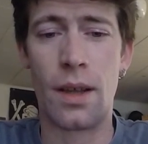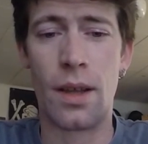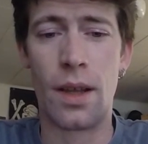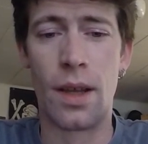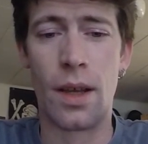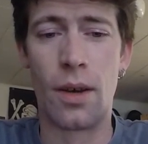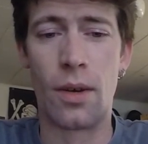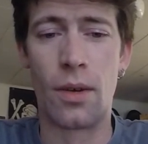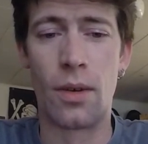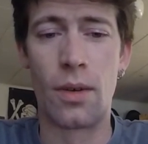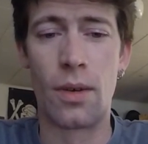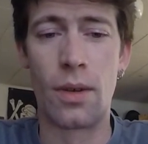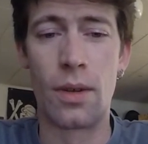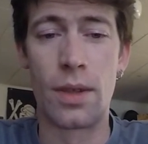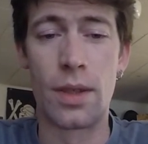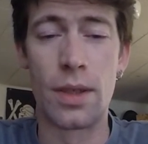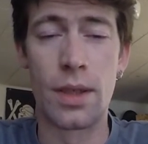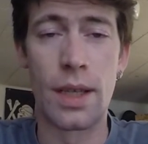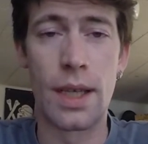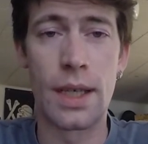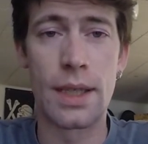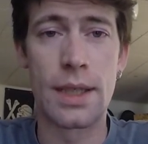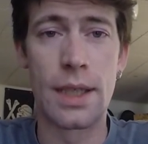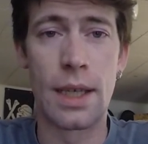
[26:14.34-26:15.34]
So,
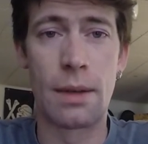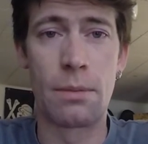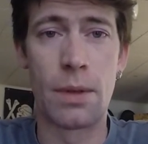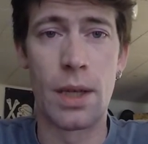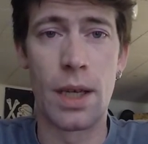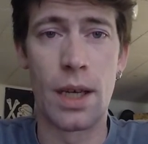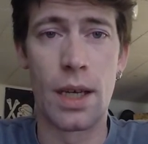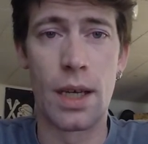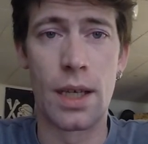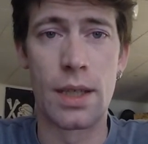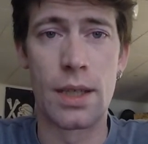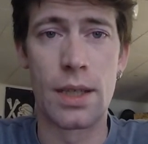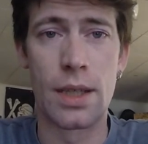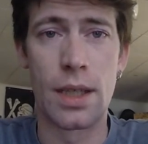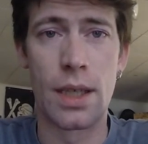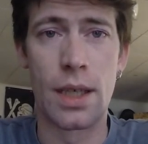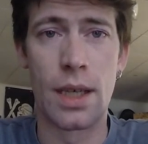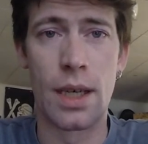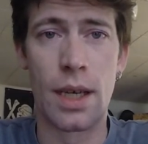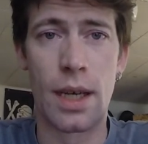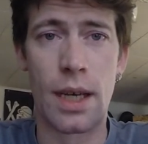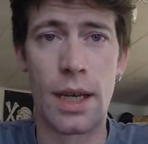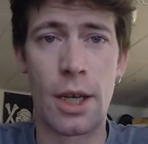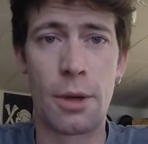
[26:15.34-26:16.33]
until next time guys,
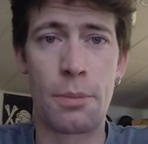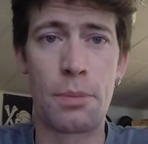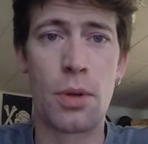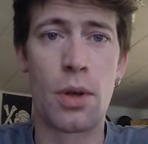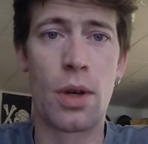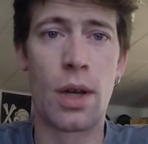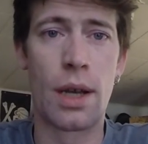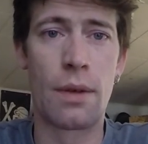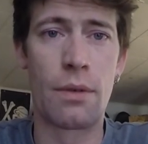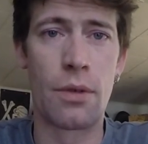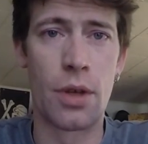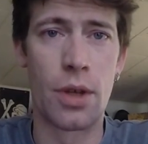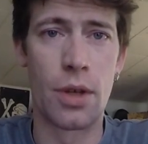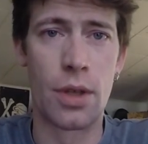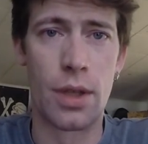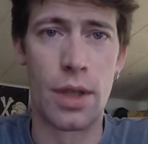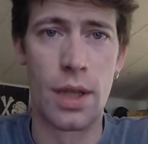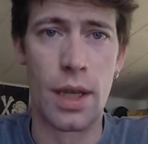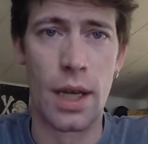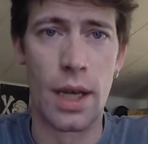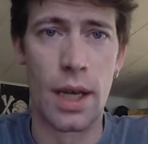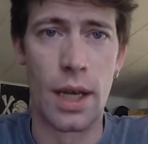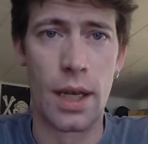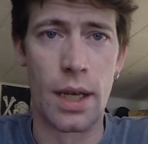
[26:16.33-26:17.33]
I hope you all have a good
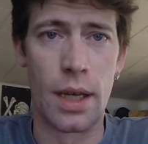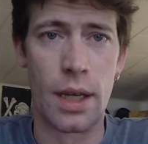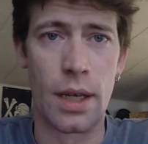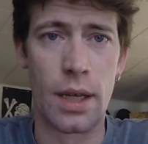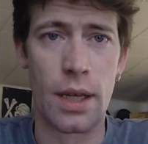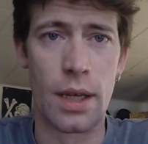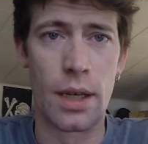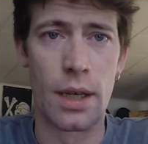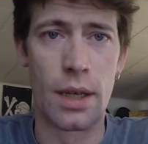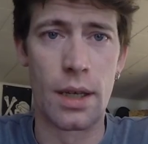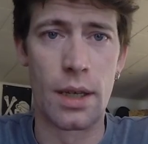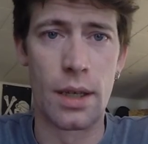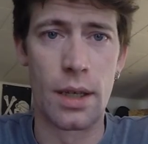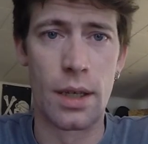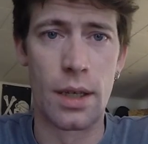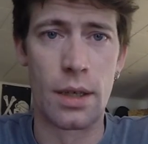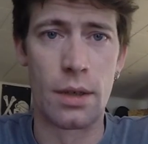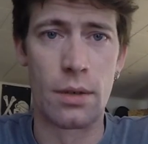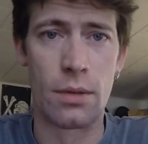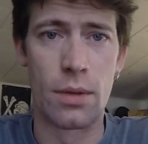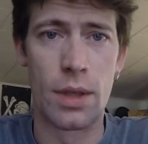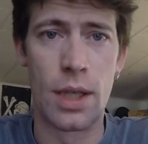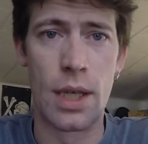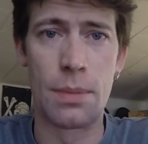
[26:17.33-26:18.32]
day. You
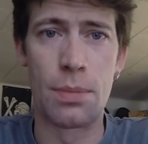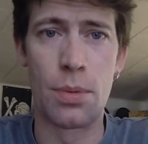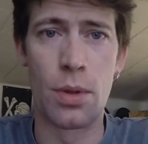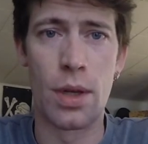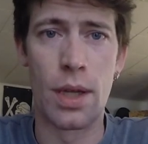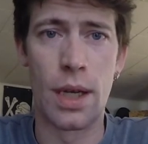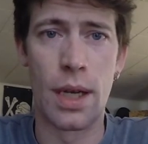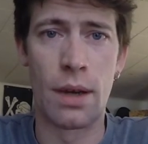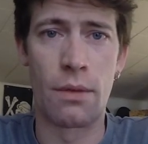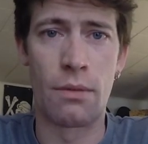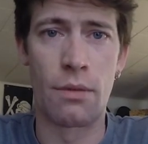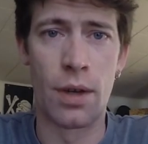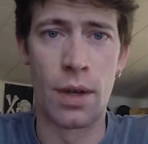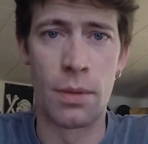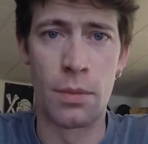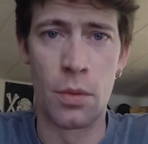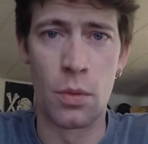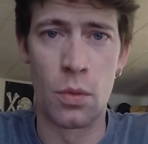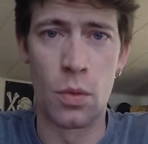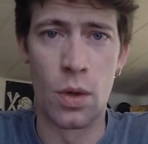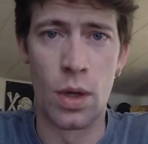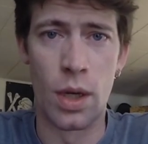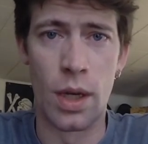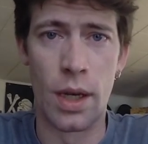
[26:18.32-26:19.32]
know, keep looking out for
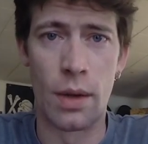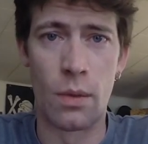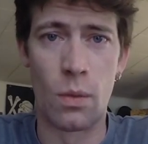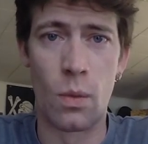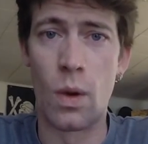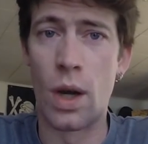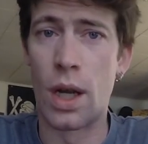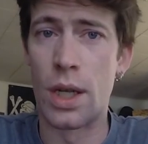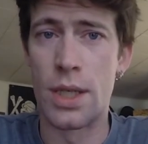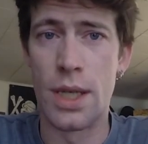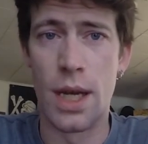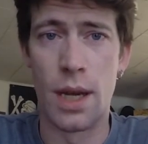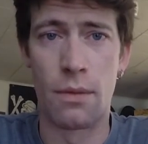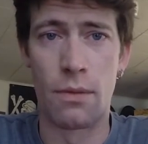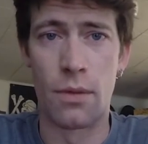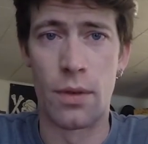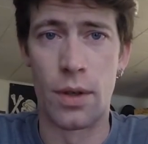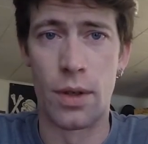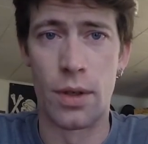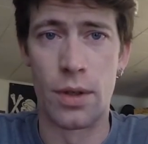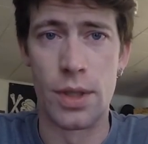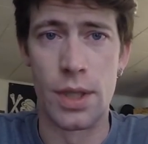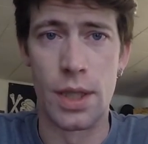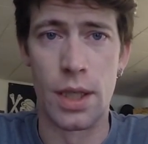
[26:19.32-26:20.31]
number one and watch out
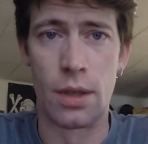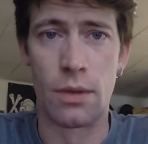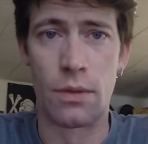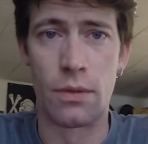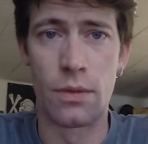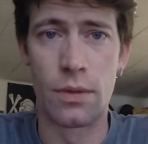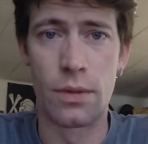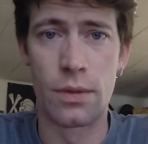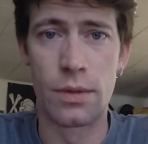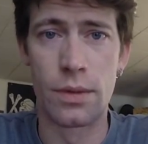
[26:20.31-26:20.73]
for yourself.